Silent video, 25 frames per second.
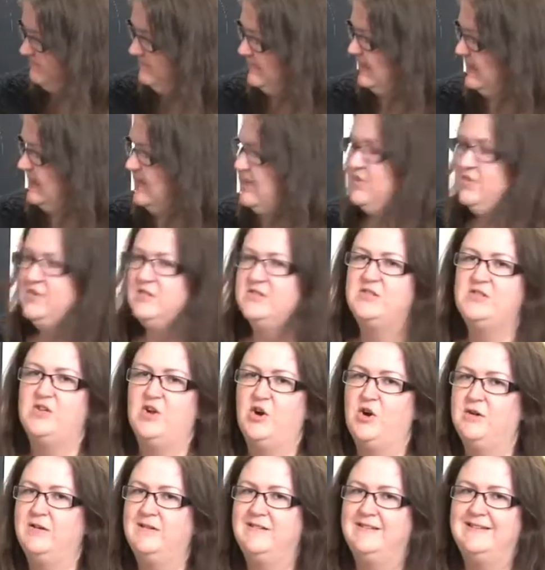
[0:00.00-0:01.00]
the cutest
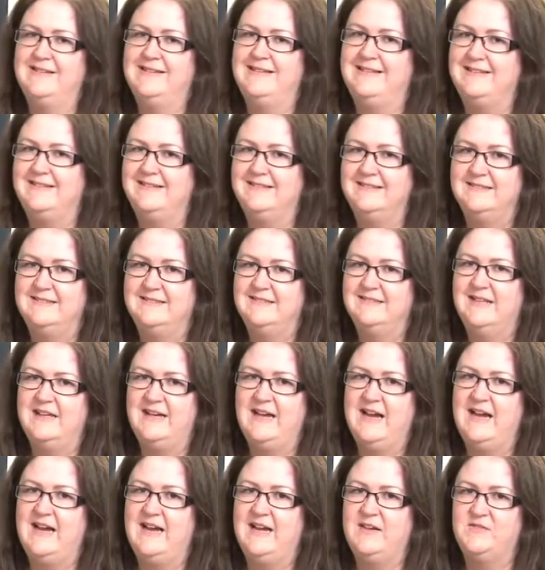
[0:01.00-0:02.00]
darn thing that
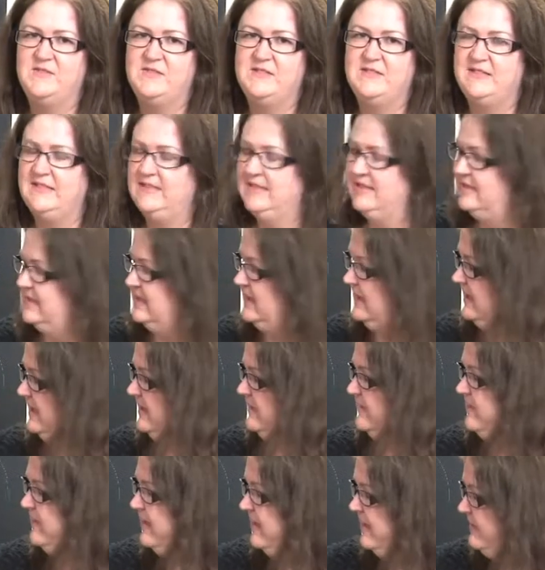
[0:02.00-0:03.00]
I have seen in a
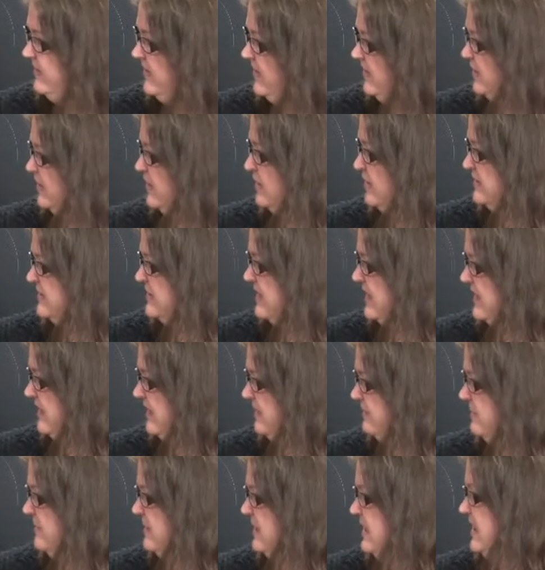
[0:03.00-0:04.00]
very, very long
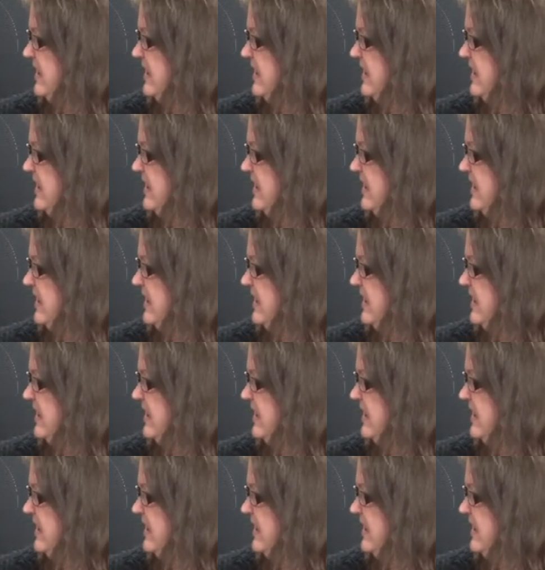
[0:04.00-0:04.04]
time.